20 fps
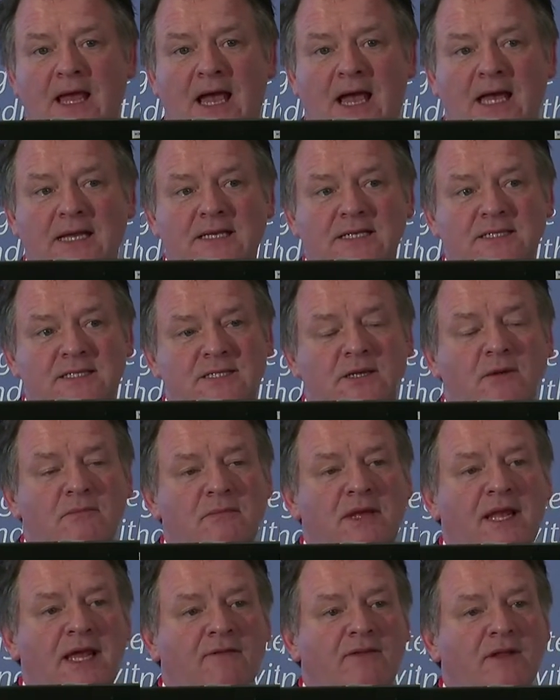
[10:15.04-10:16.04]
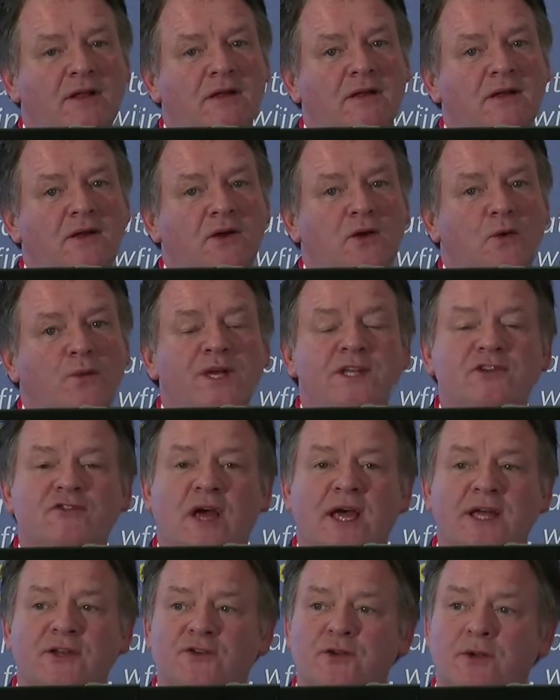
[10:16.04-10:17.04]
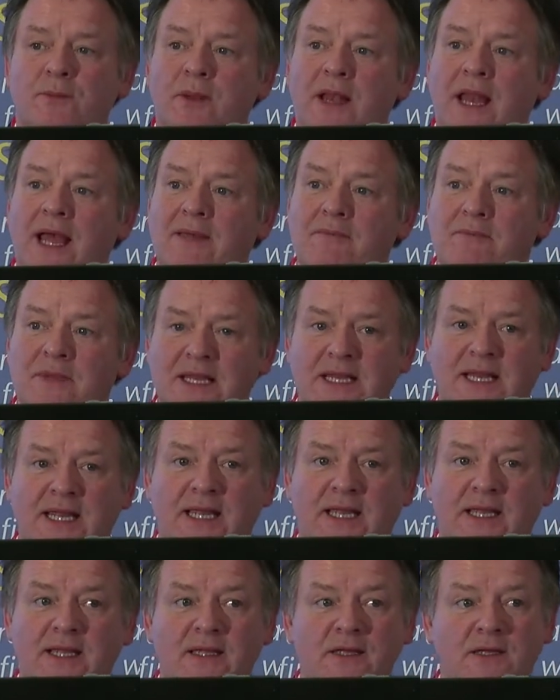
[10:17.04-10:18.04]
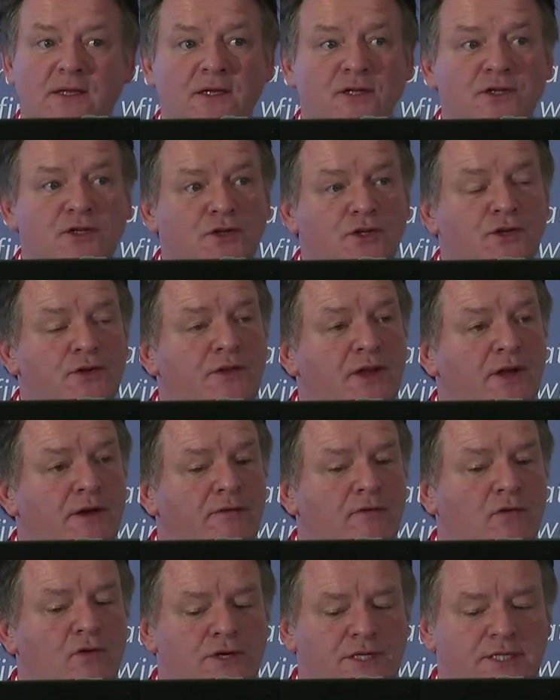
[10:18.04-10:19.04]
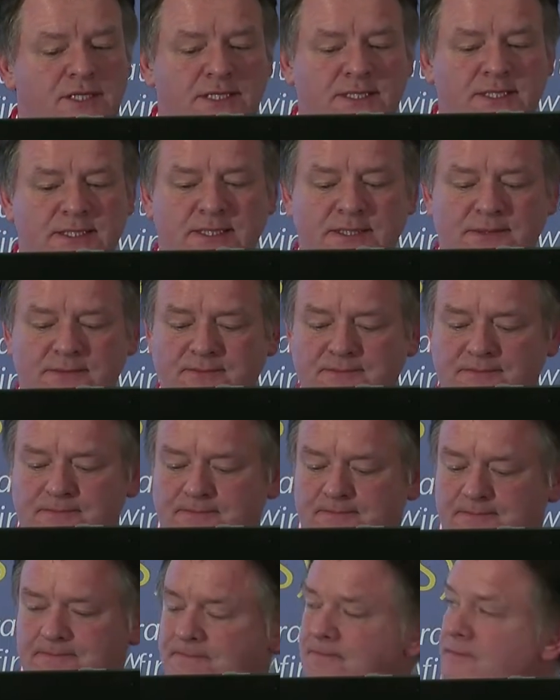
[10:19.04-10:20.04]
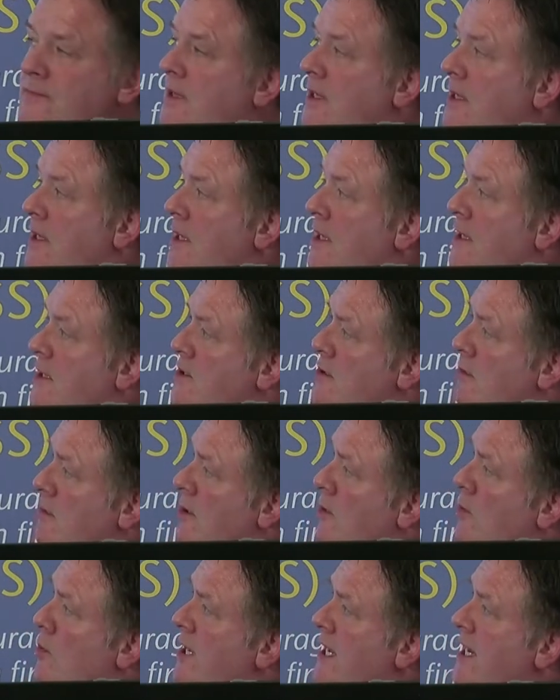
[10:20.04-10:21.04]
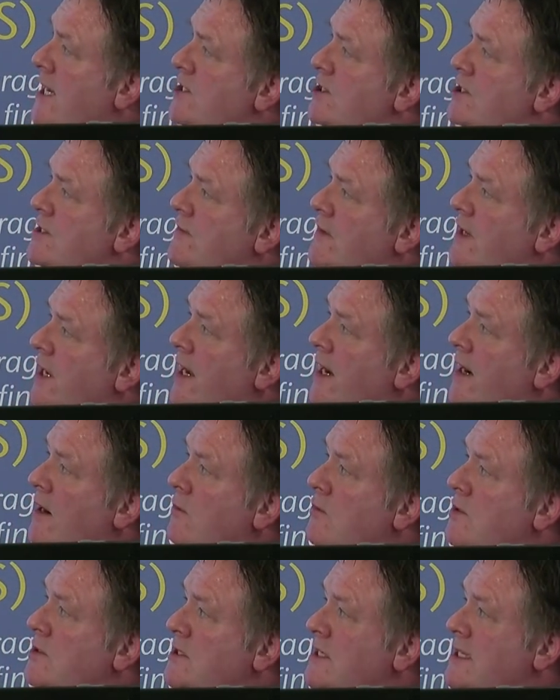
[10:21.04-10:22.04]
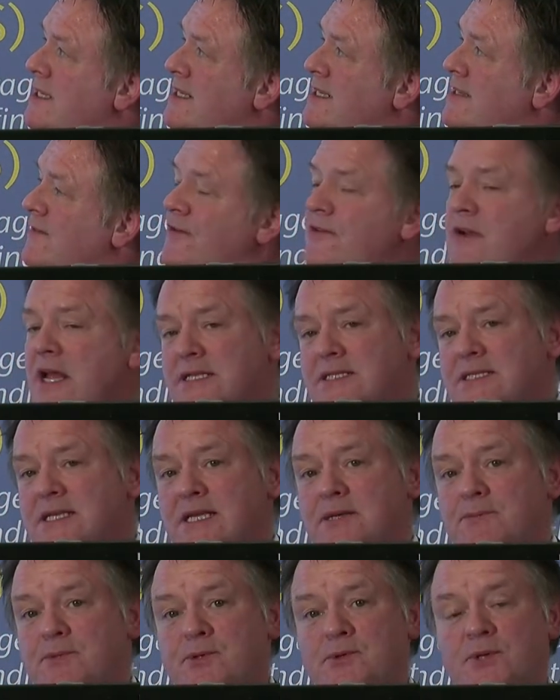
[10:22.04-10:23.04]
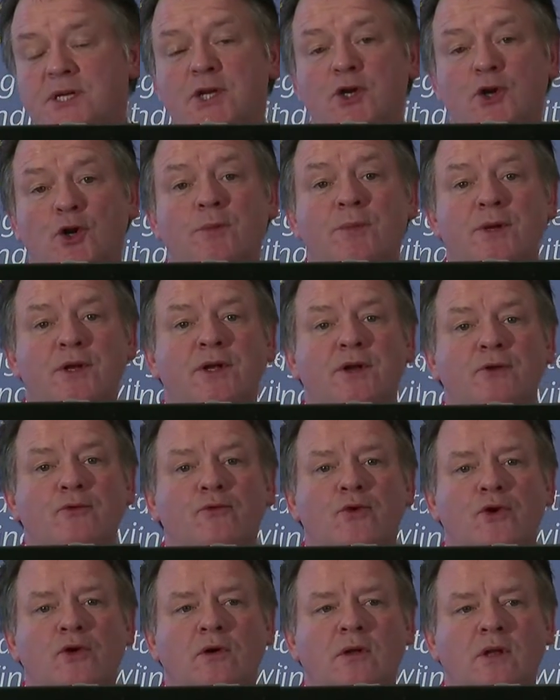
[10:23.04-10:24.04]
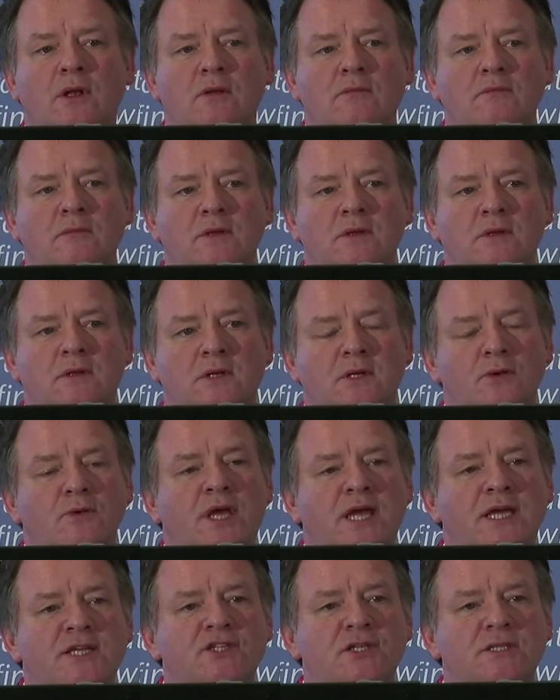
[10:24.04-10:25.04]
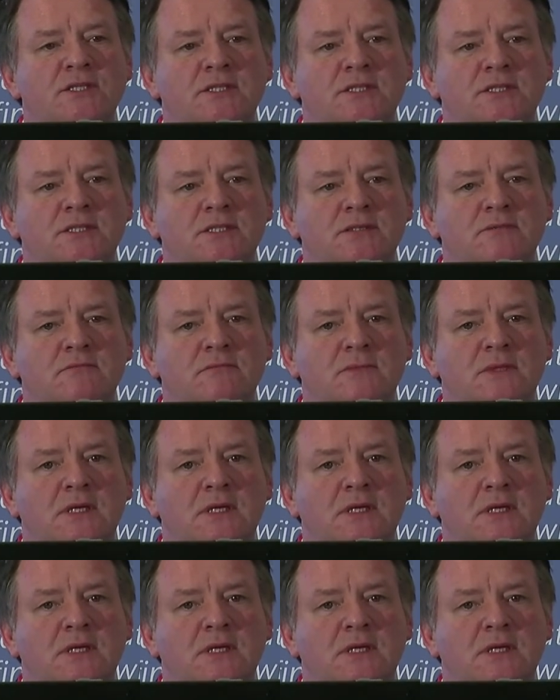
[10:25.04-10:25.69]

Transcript: And at some level, we try to apply meaning to their voices. So the location of care was differentiated between urban and rural locations.